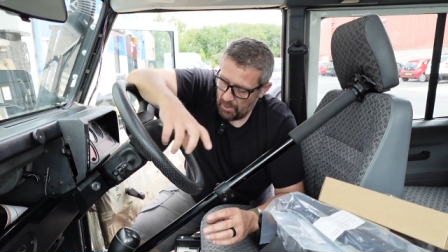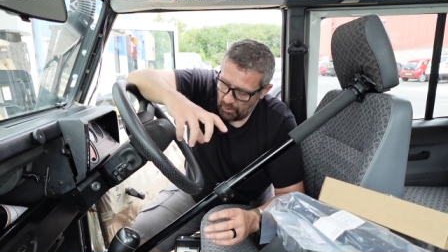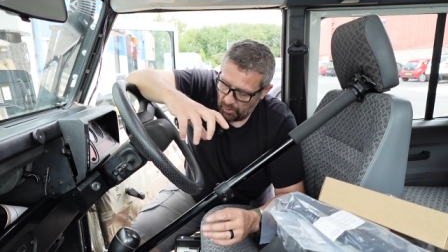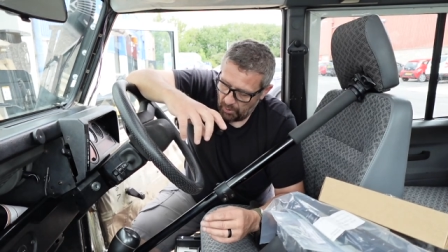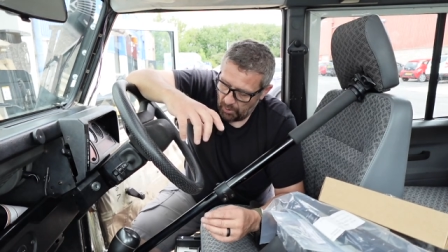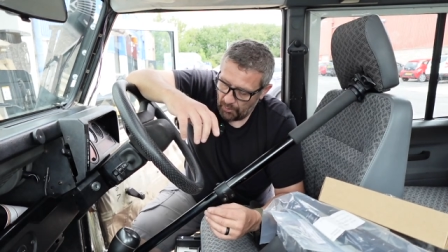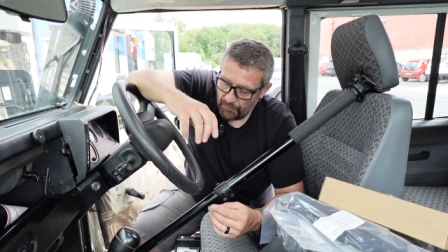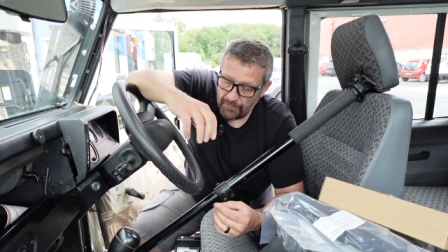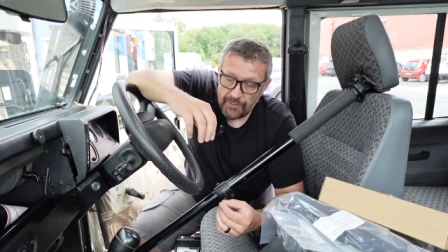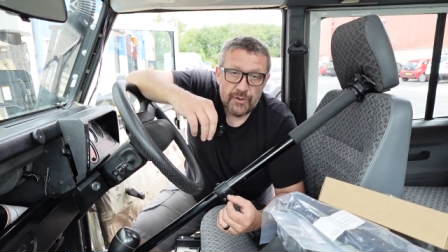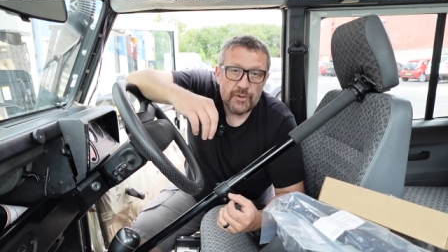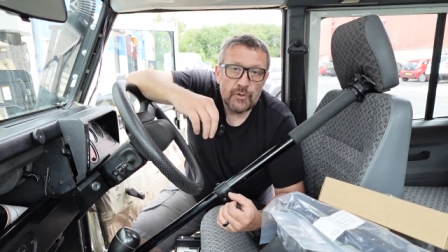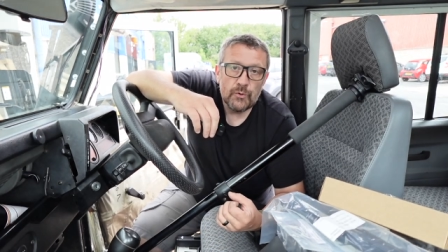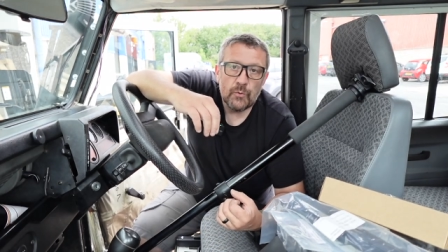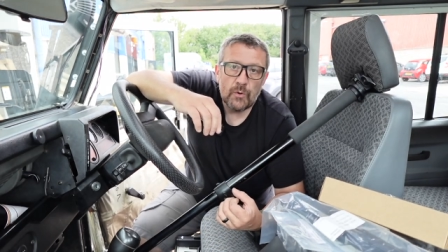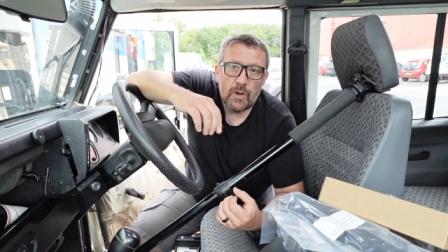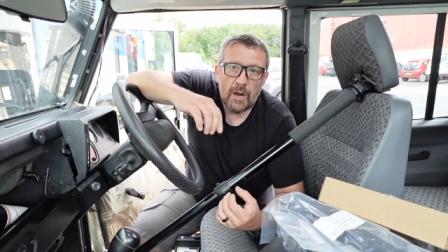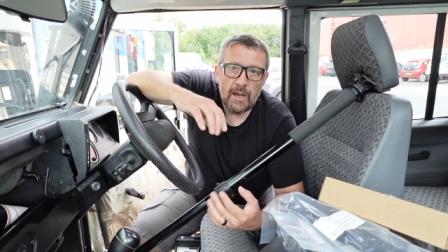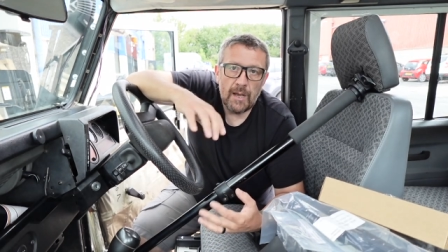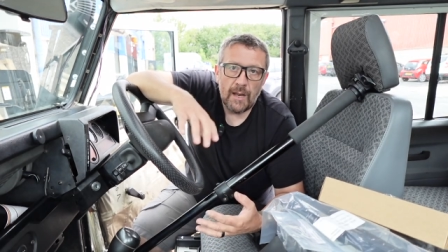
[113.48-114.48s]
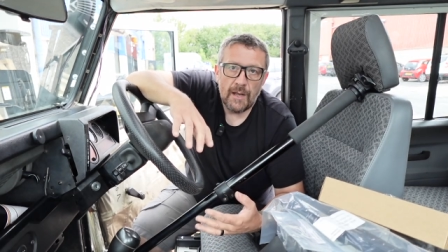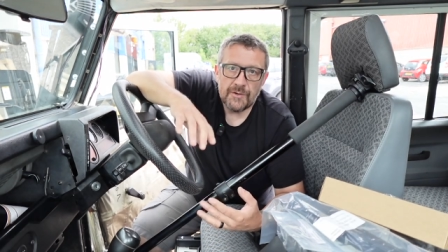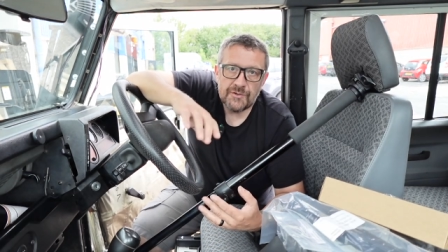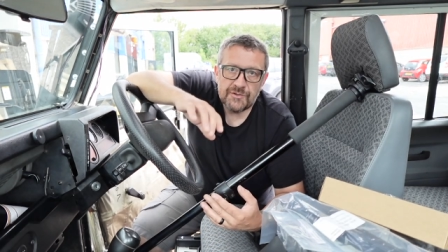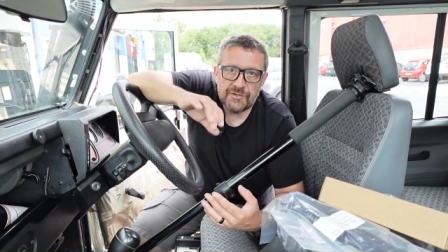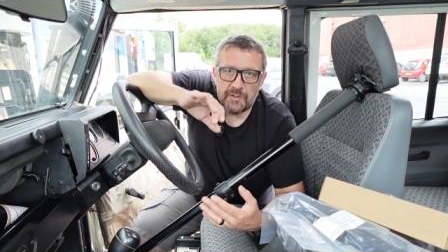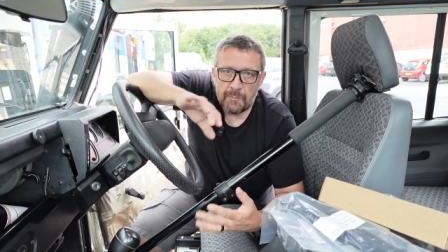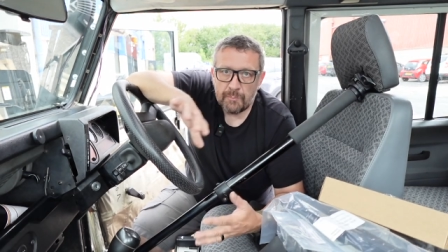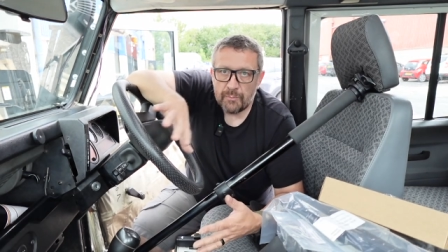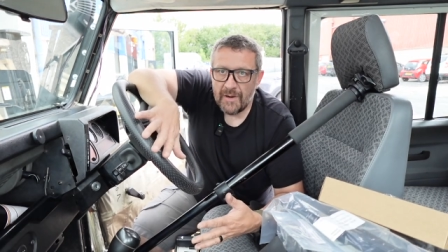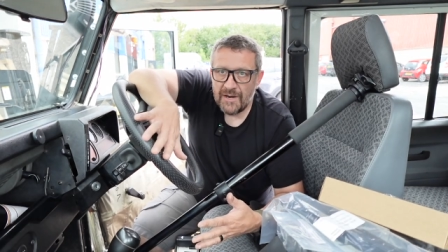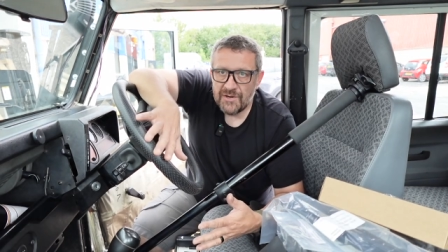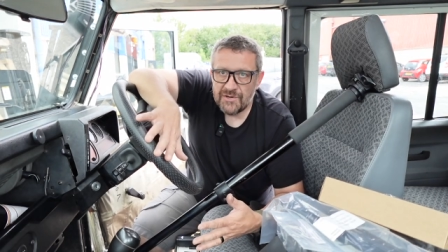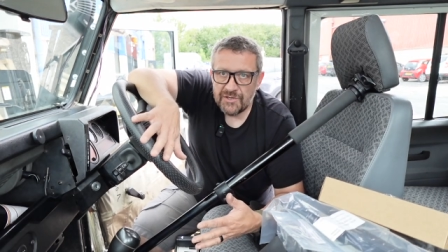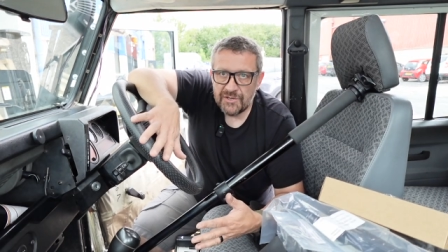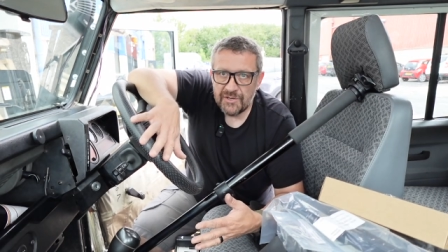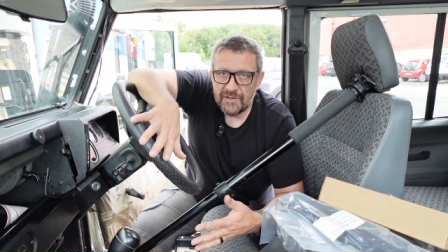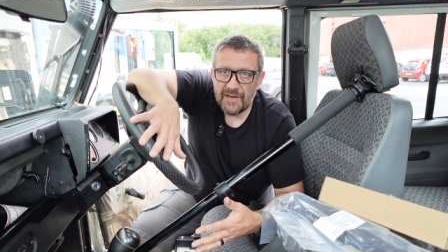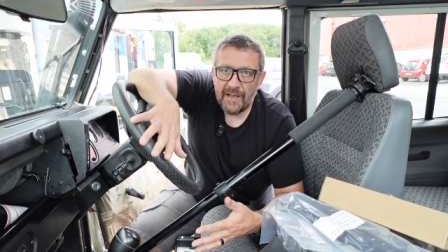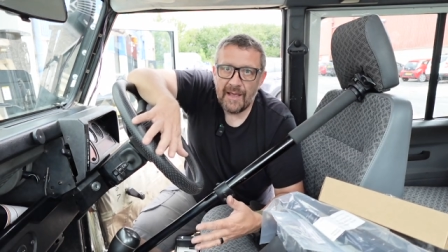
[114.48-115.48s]
on your clutch
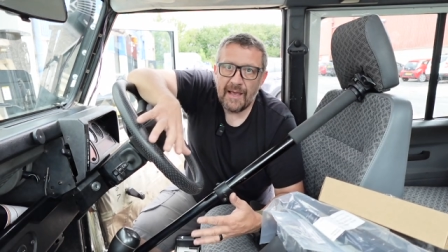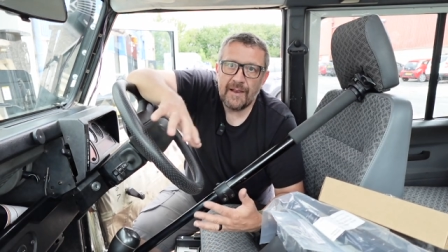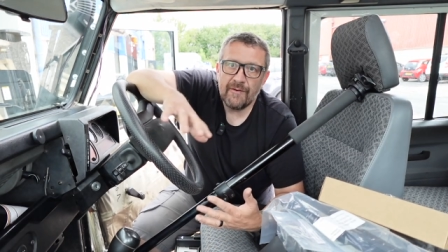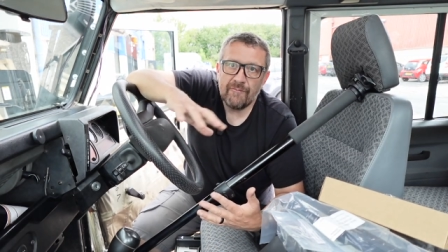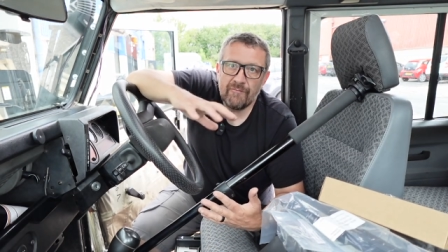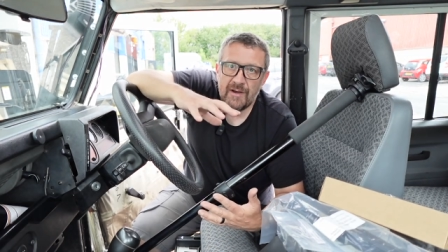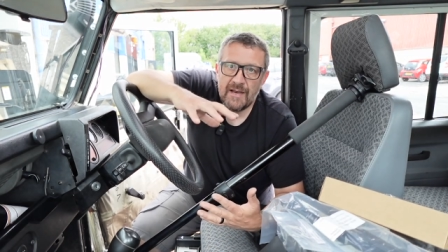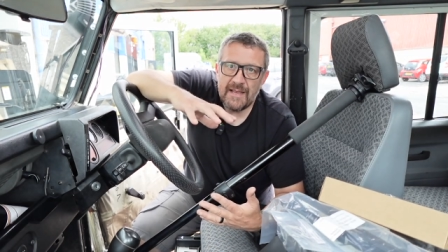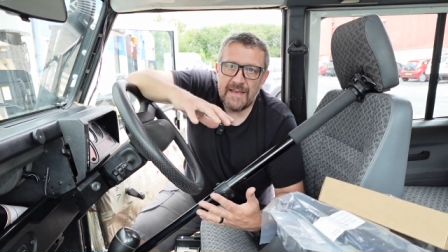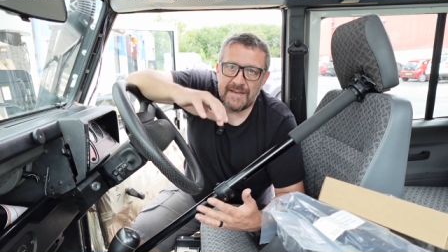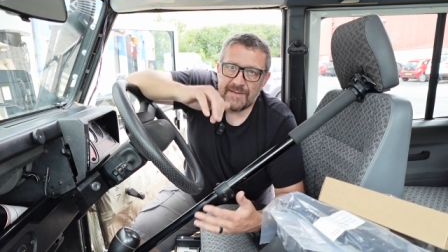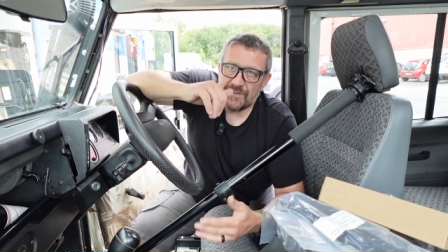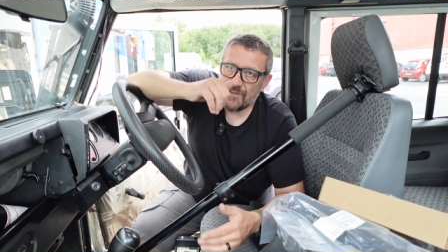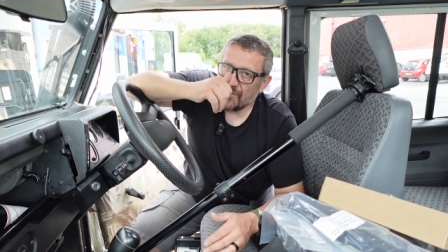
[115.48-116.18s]
depression and release.